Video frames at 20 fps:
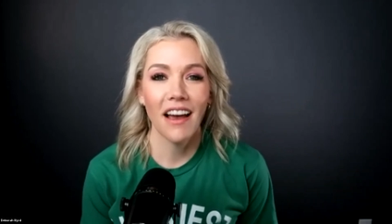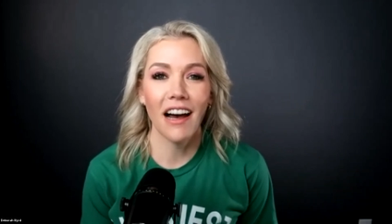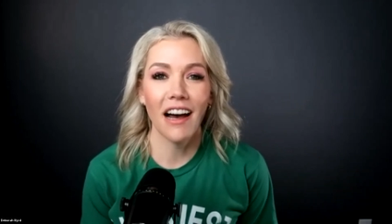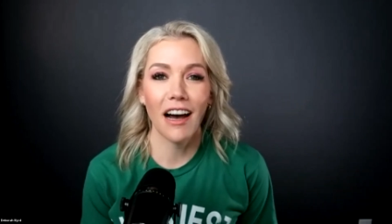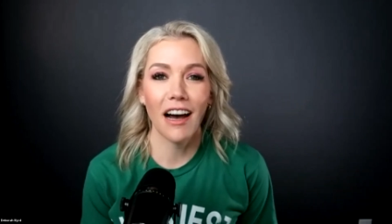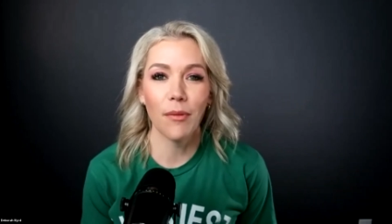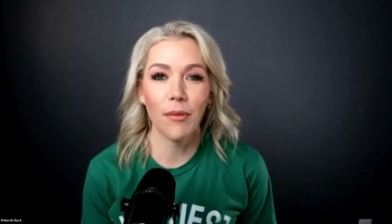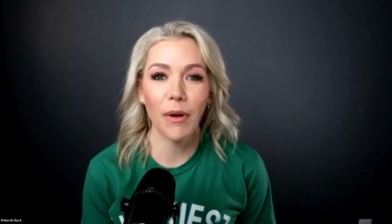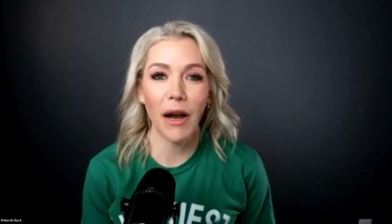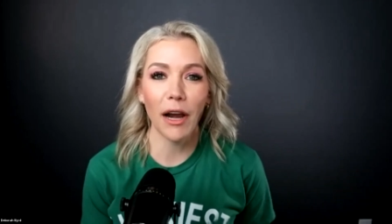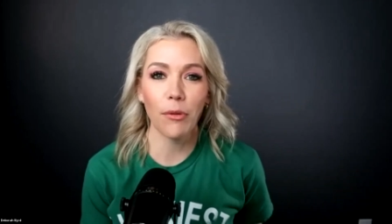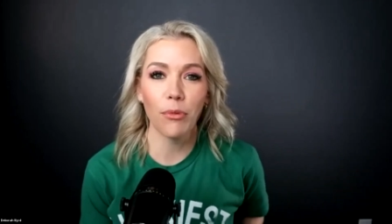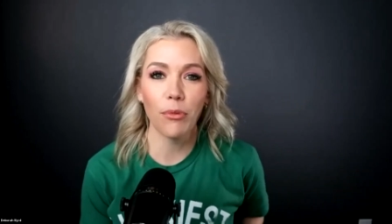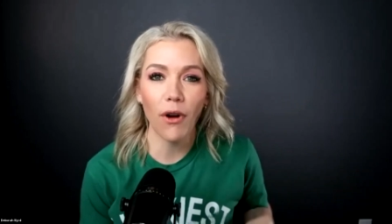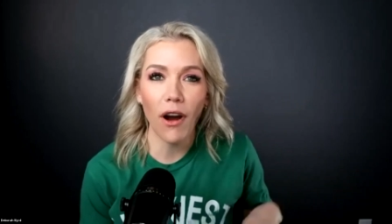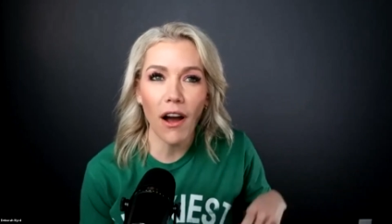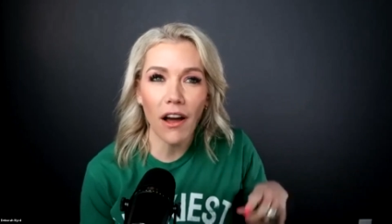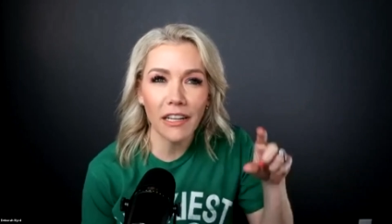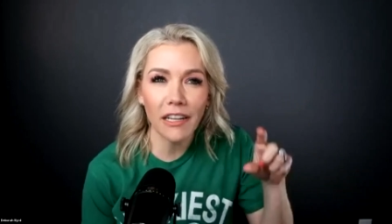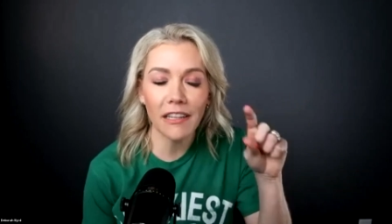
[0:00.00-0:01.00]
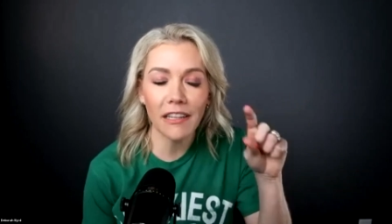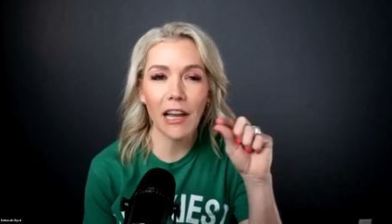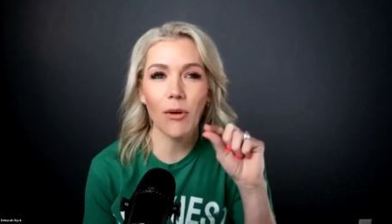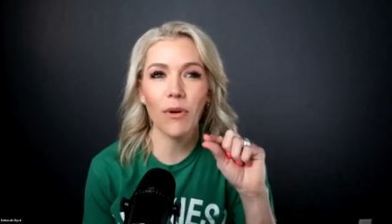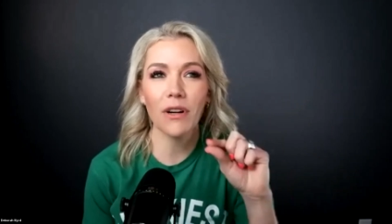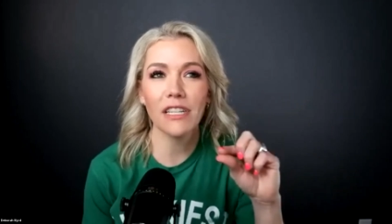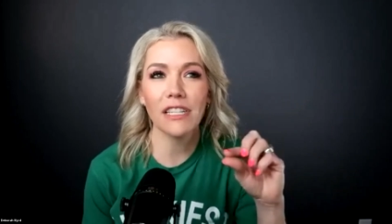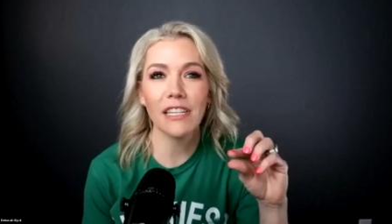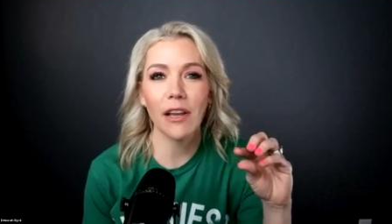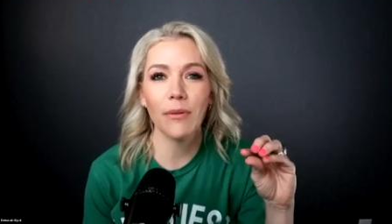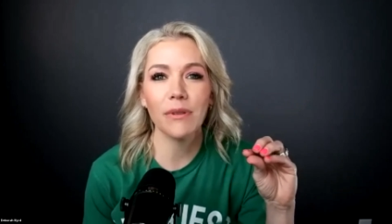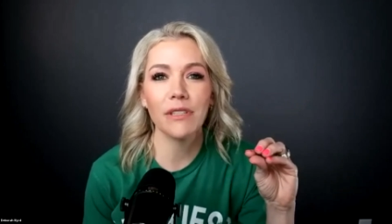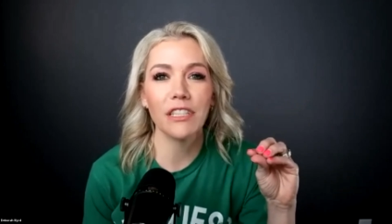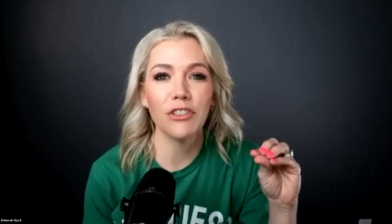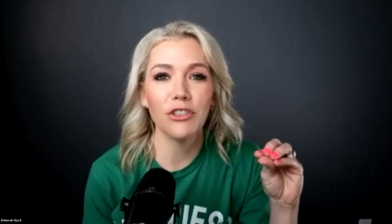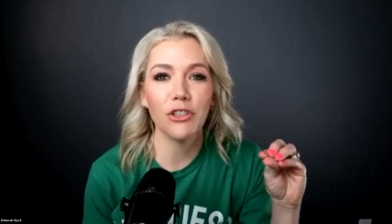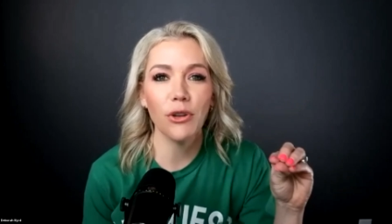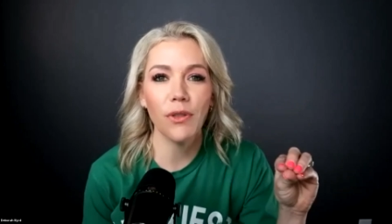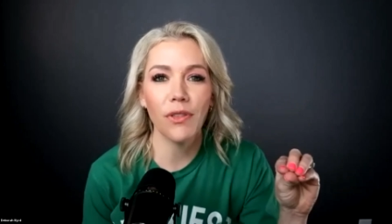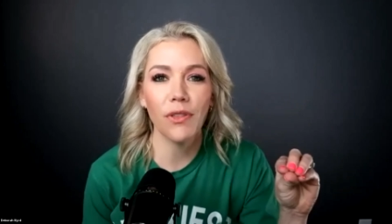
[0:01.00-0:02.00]
Um, ironically, I want to say it was
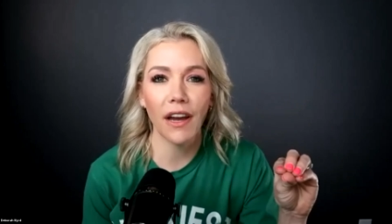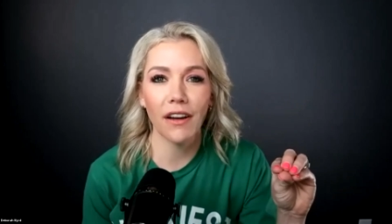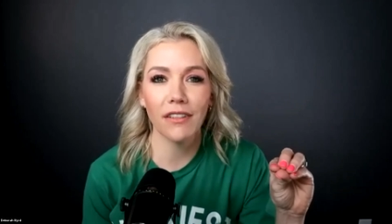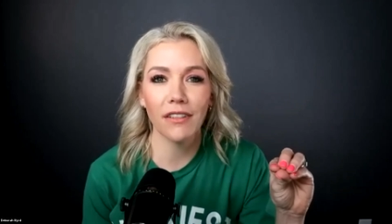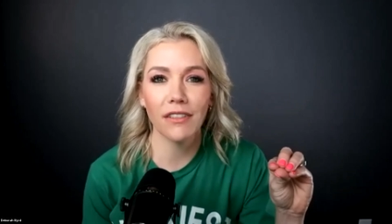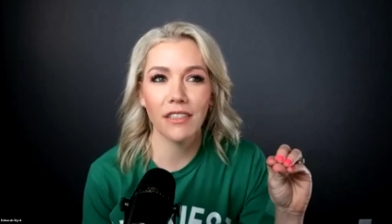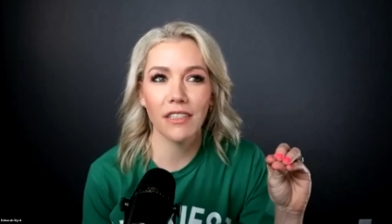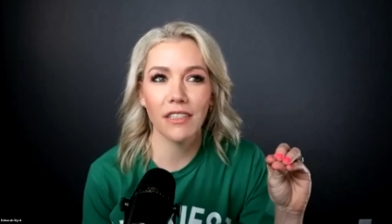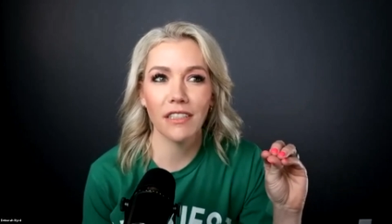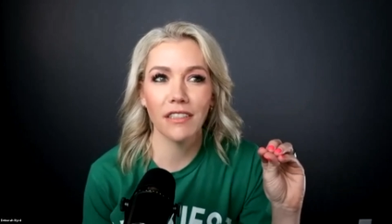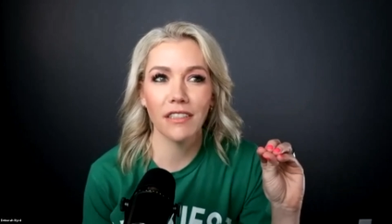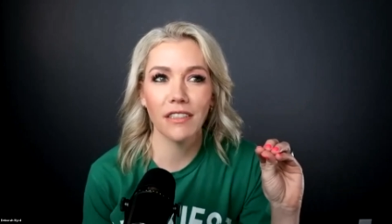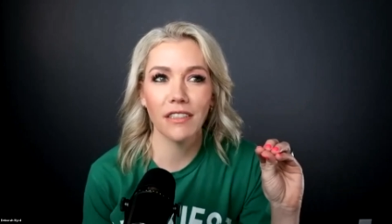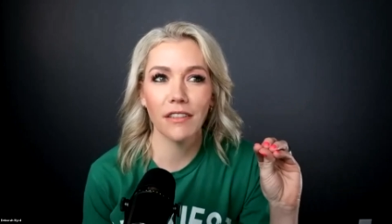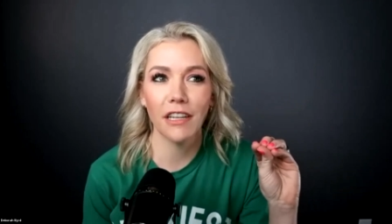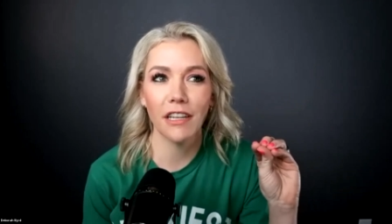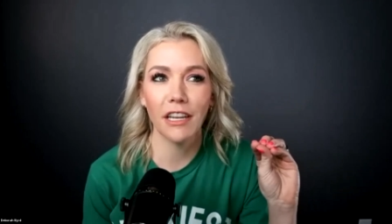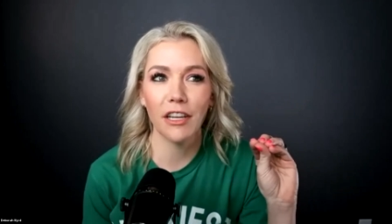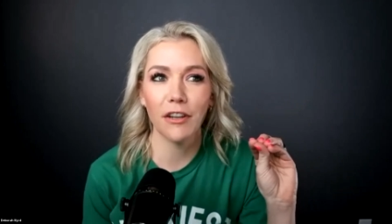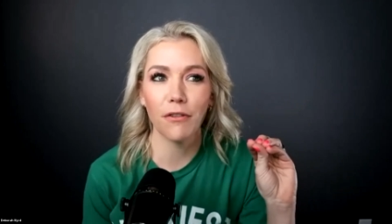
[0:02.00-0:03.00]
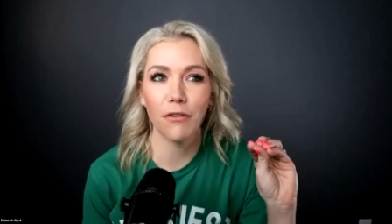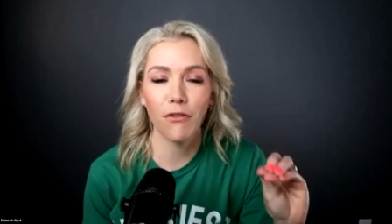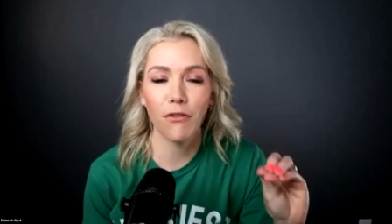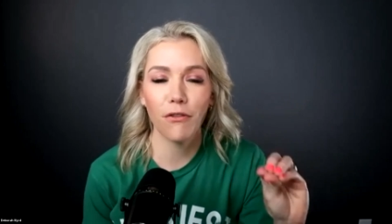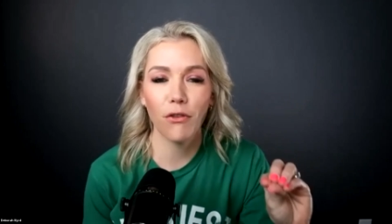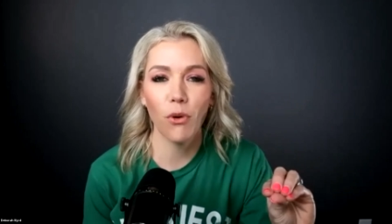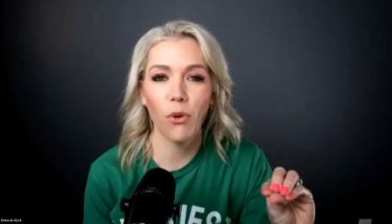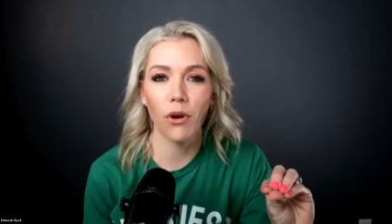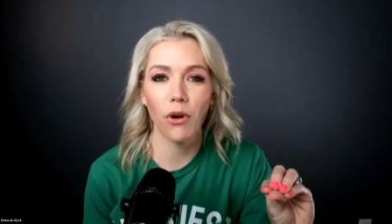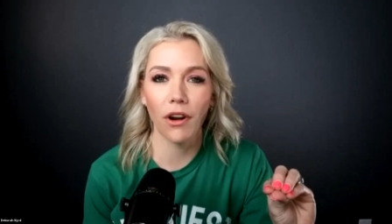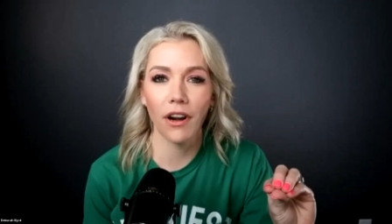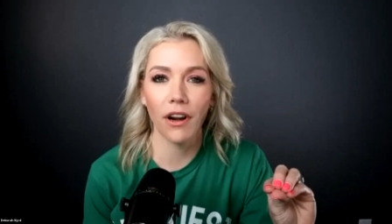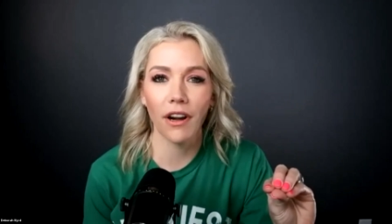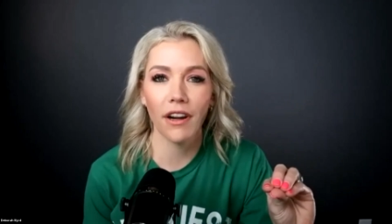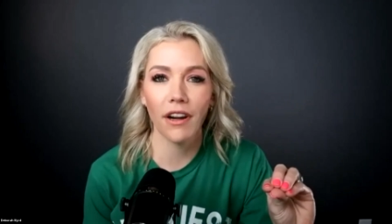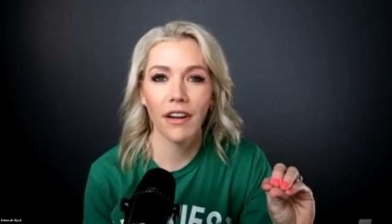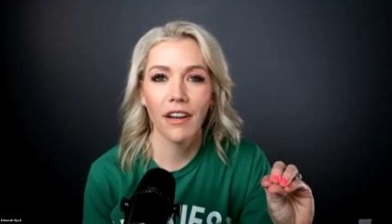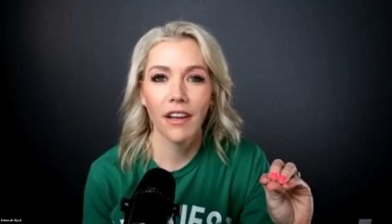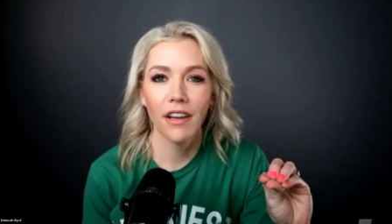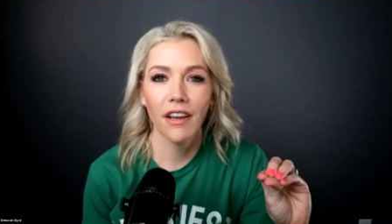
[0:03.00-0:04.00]
in
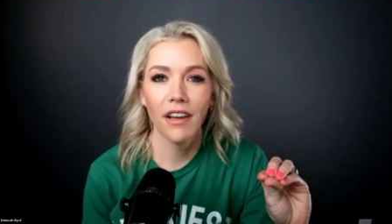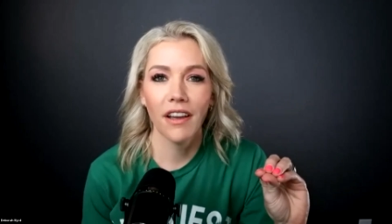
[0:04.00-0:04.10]
2004